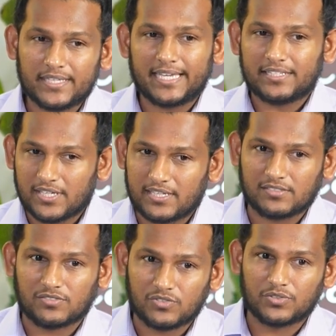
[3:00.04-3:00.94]
the key
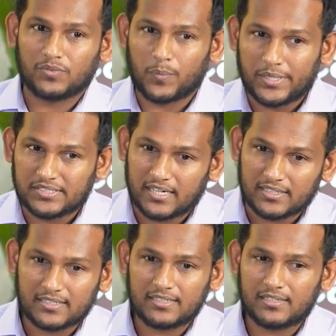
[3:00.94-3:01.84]
challenges. So we
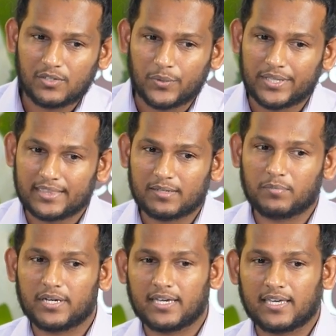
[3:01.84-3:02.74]
started doing
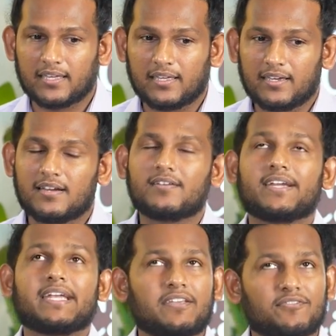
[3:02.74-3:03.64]
that by
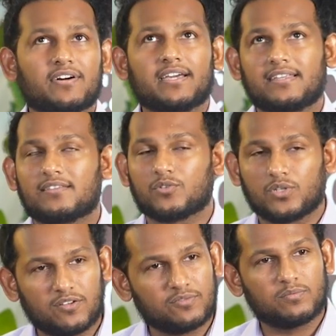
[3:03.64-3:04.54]
redefining the
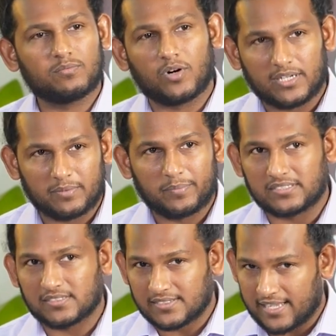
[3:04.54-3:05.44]
role of modern
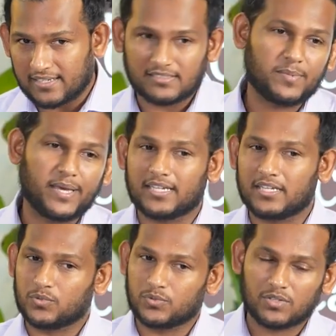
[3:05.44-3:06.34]
business analysts back
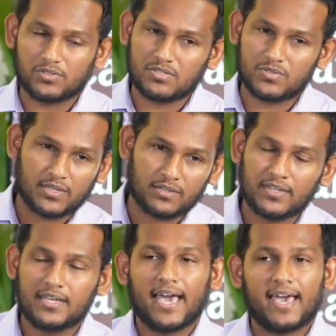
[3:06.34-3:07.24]
in 2012.
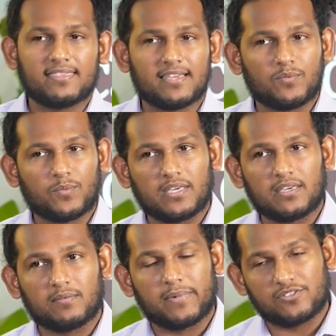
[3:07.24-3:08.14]
And then
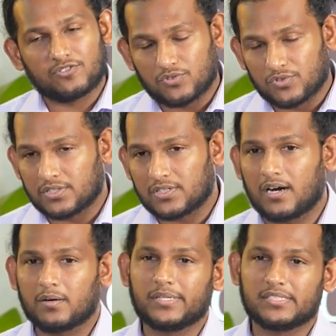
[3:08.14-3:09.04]
we made sure
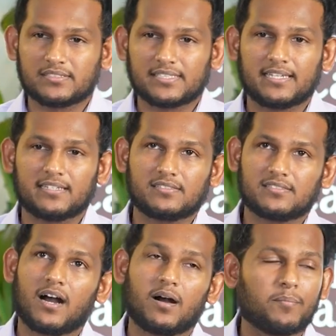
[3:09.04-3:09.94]
our business analysts
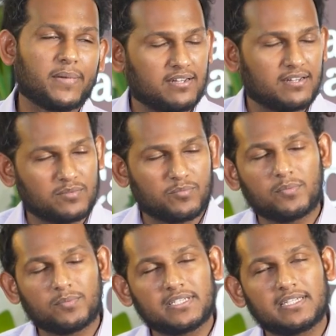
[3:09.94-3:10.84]
are mentored
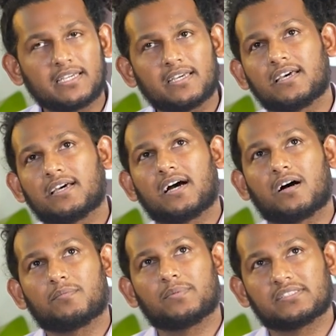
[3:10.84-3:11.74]
properly.
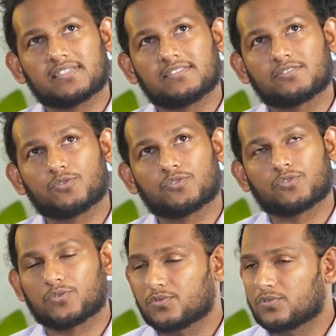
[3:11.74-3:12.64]
Our business analysts go
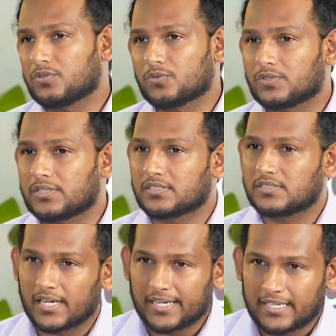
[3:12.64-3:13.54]
through, the
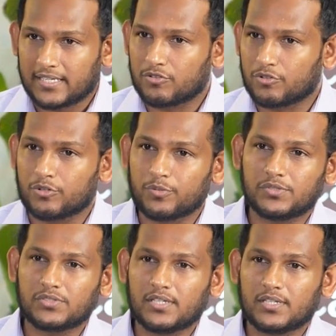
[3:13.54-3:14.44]
study
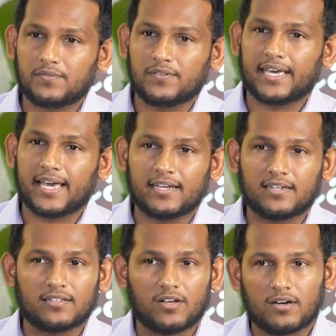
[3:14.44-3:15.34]
groups. We
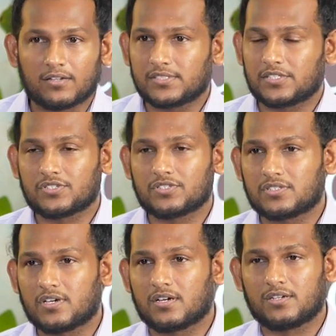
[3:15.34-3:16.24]
had a lot of
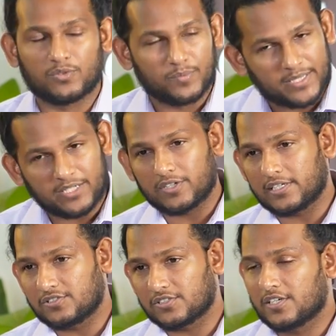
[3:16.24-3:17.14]
sessions on domain
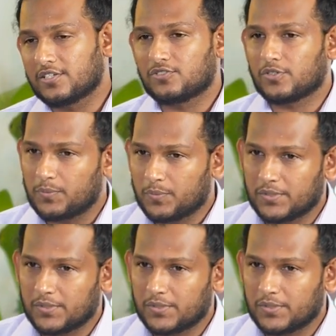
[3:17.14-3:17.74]
knowledge. So